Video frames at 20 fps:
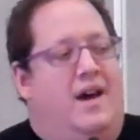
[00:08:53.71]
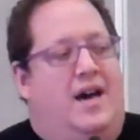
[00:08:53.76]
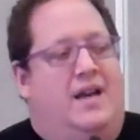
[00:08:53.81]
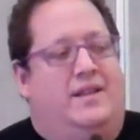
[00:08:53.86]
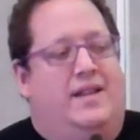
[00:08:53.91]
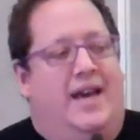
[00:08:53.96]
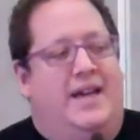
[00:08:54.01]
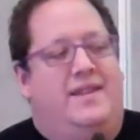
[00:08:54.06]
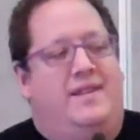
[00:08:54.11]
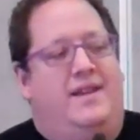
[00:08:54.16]
I
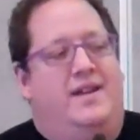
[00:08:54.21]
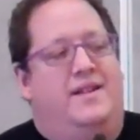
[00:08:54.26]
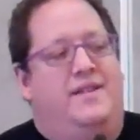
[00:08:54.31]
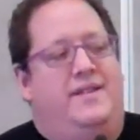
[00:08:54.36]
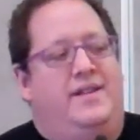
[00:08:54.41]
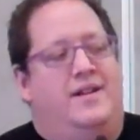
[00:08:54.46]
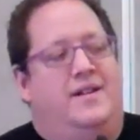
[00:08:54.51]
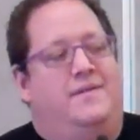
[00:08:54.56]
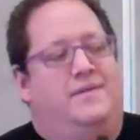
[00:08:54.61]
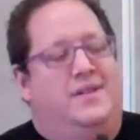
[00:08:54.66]
like the
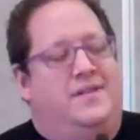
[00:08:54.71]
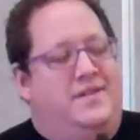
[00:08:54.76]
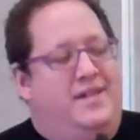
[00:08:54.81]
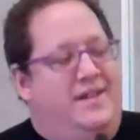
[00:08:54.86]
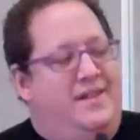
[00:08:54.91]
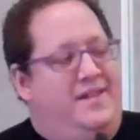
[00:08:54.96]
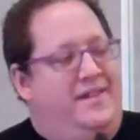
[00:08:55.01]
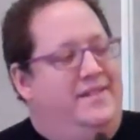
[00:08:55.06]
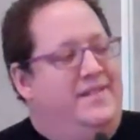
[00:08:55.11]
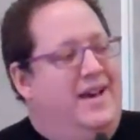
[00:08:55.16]
idea of
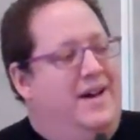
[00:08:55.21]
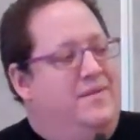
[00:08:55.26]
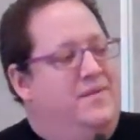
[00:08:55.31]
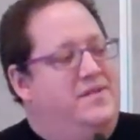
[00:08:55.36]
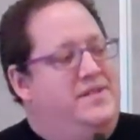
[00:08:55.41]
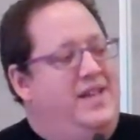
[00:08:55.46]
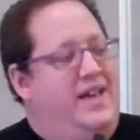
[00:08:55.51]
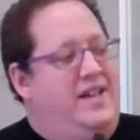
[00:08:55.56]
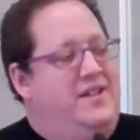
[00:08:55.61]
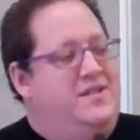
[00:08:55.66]
listening to these
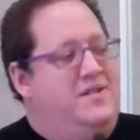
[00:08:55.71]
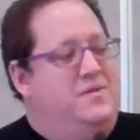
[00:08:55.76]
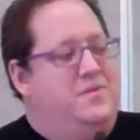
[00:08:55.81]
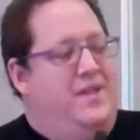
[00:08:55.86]
conversations